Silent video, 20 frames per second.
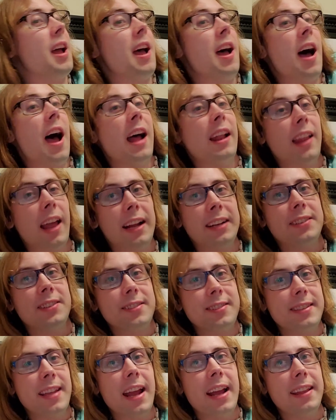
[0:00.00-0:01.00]
like to
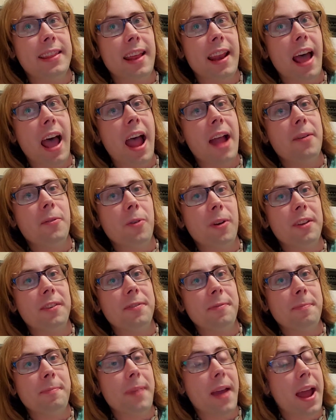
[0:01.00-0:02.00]
say that I would
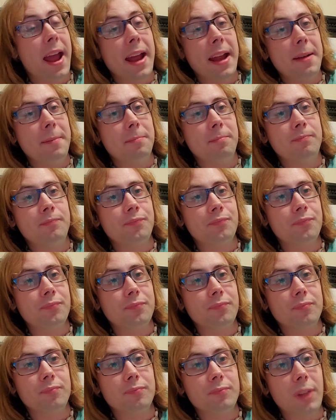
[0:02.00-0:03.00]
have been,
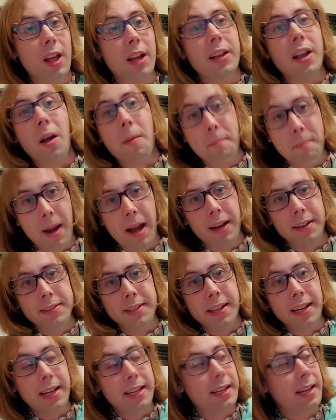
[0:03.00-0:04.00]
like,
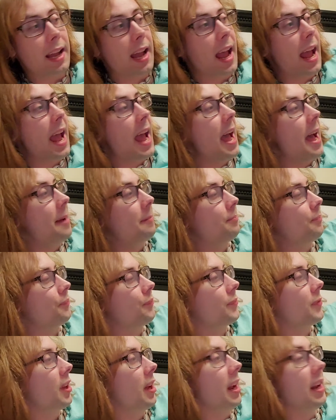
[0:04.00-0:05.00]
amazing at
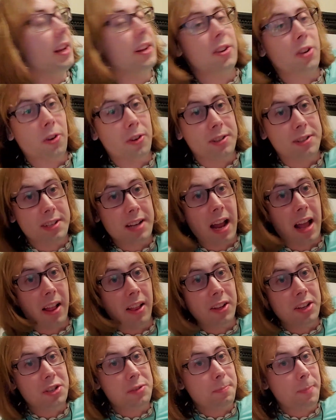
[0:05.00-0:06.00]
an endurance
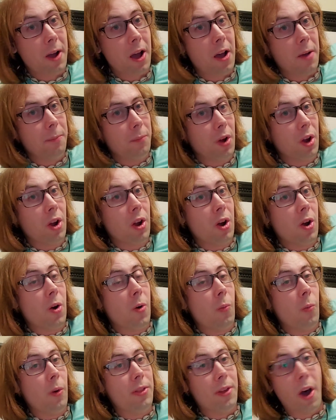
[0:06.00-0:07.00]
challenge, but
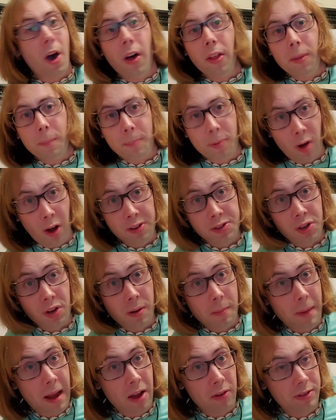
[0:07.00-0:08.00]
with all the pressure
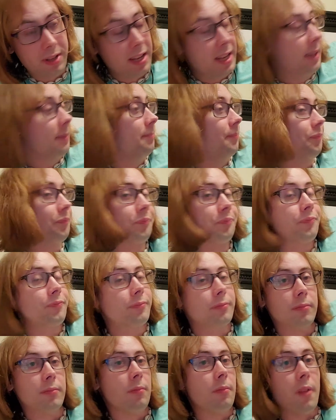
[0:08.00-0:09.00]
mounting,
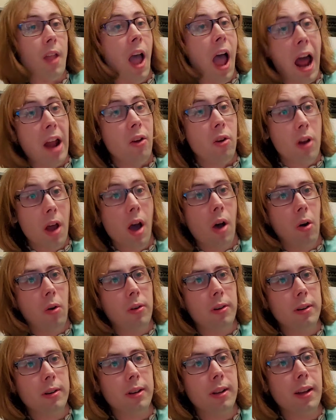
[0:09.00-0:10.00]
I don't know.
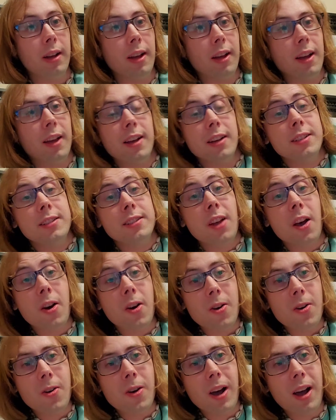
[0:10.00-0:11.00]

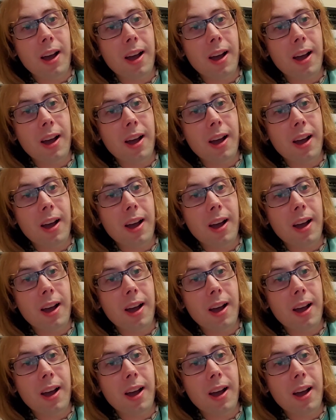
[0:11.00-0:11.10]
So